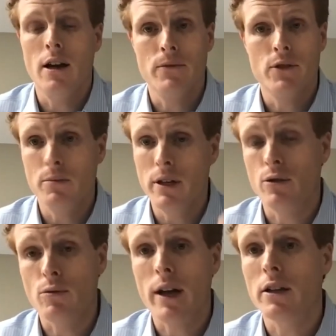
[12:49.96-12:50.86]
should be done
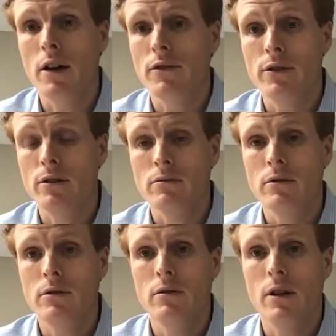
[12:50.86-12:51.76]
directly off of
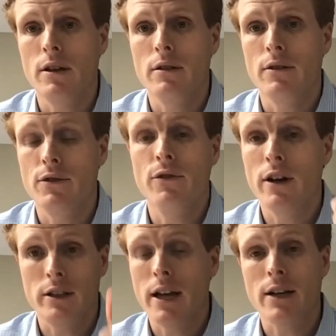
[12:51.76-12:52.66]
if you
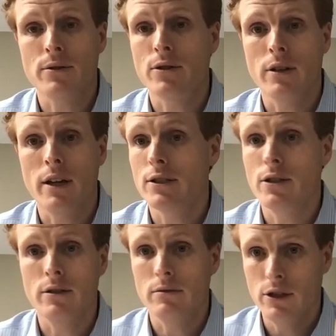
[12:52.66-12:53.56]
filed a tax return last
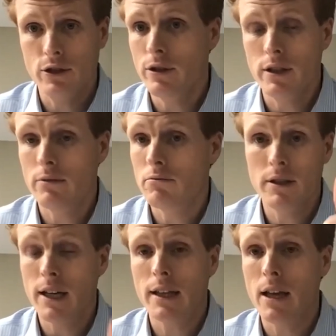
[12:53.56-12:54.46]
year, you should just
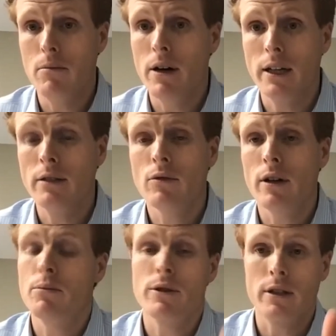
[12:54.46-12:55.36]
get that money,
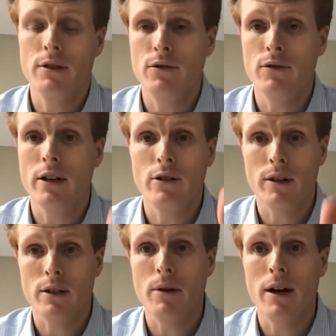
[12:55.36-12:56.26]
right? Particularly if you've got a
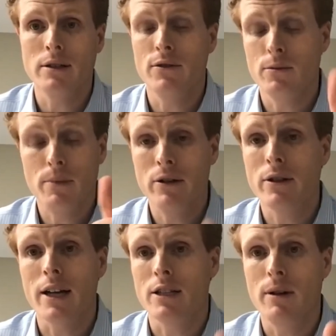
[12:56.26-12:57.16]
direct deposit, if you paid your
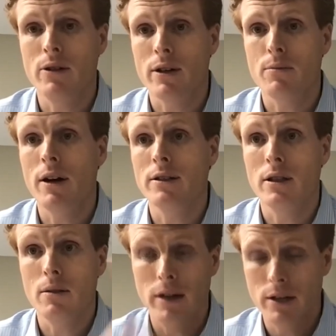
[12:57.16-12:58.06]
taxes by direct deposit,
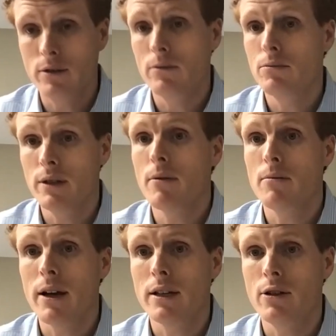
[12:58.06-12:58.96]
that money should be coming
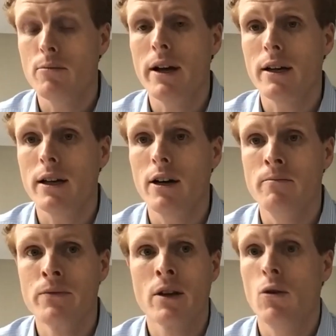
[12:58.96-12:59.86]
back into your bank account
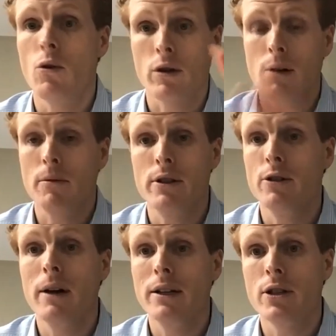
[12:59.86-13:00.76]
or coming to
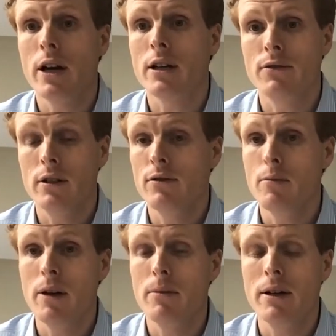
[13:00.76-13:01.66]
you by check if you
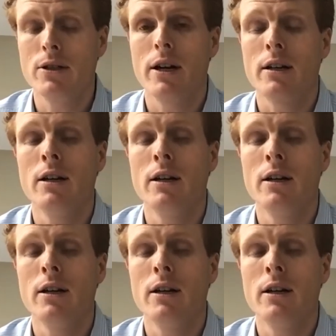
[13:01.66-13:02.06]
paid by check.